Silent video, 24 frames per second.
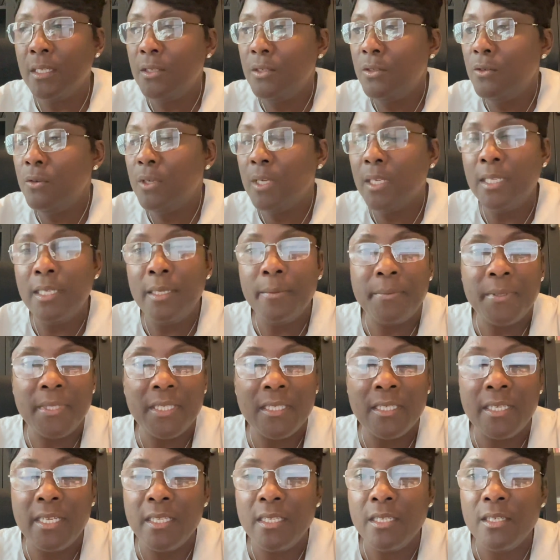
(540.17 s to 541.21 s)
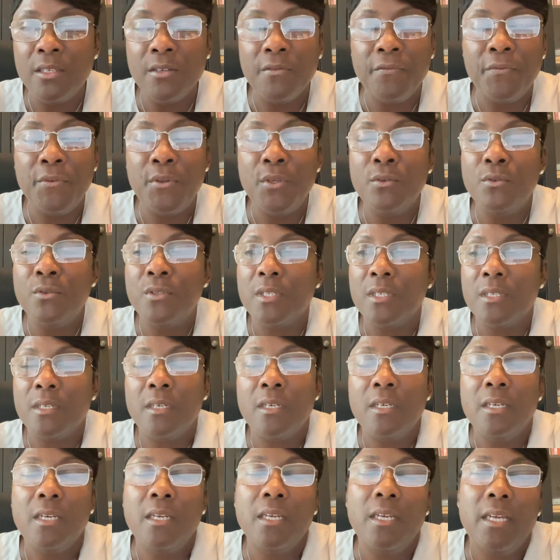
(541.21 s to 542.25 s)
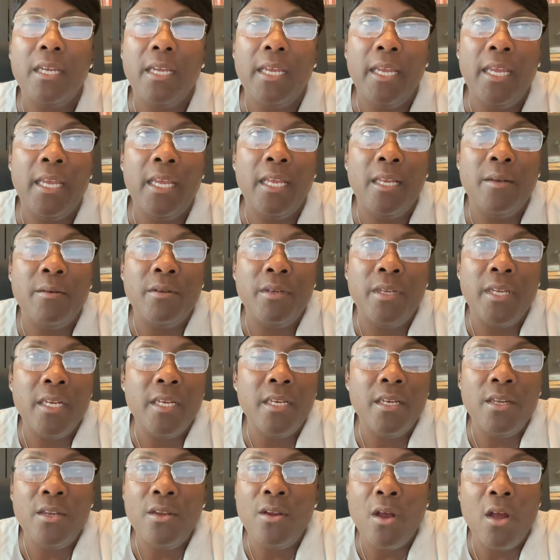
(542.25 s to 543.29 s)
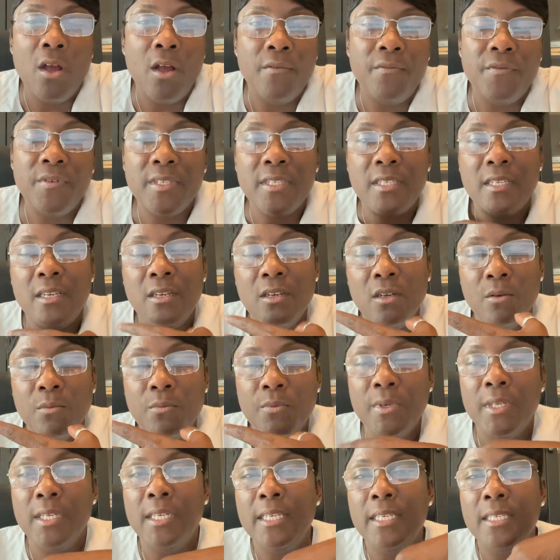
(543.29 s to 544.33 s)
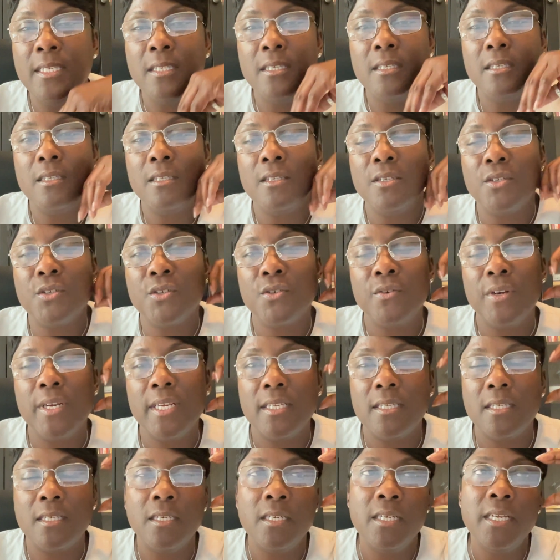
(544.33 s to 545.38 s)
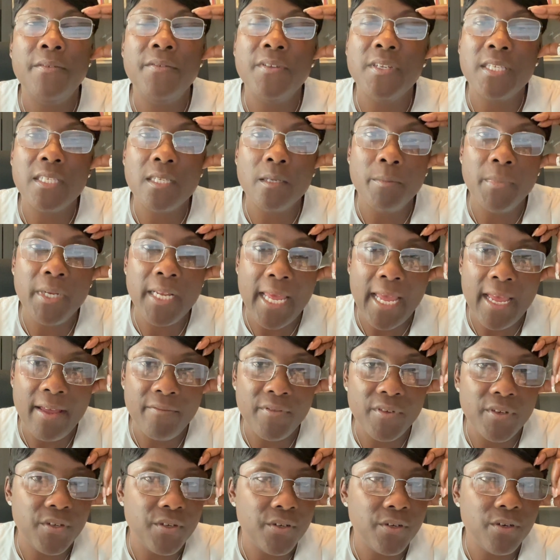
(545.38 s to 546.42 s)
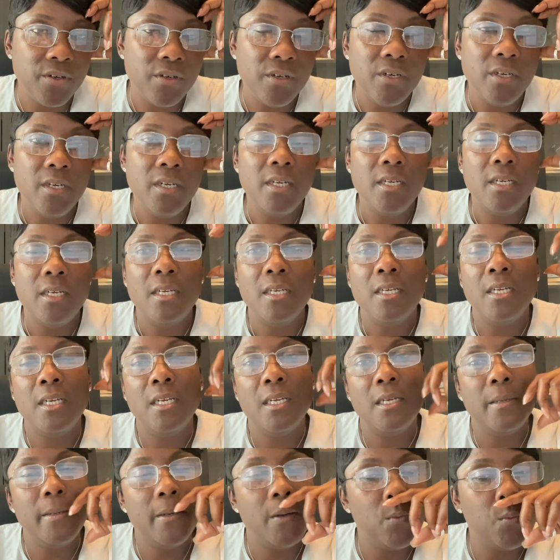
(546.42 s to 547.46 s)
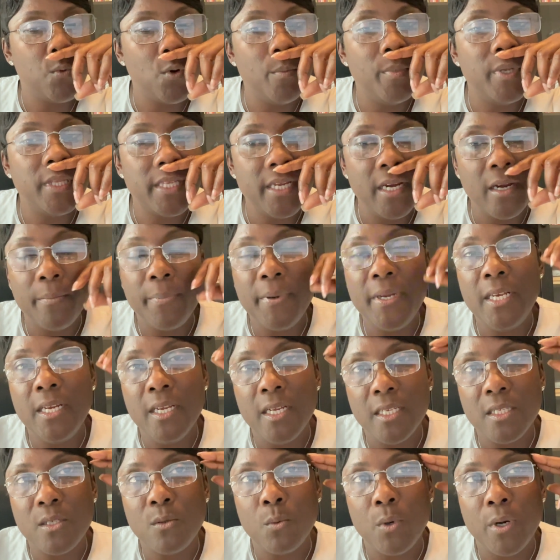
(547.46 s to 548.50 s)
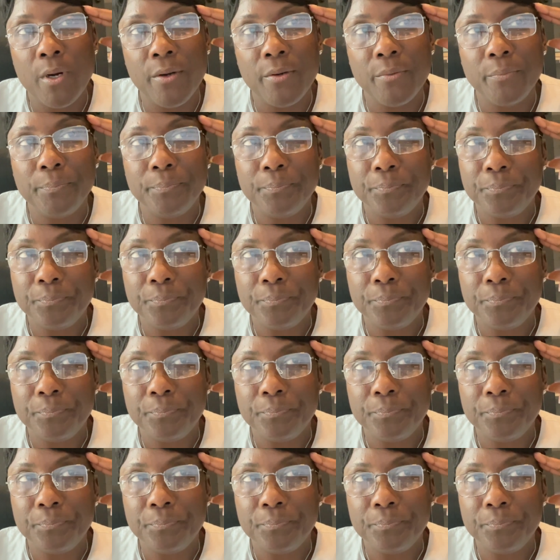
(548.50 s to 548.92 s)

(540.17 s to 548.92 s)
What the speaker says: eucalyptus, get the diffuser, and get it in your office to help release the stress, and even some lavender. Aromatherapy does work.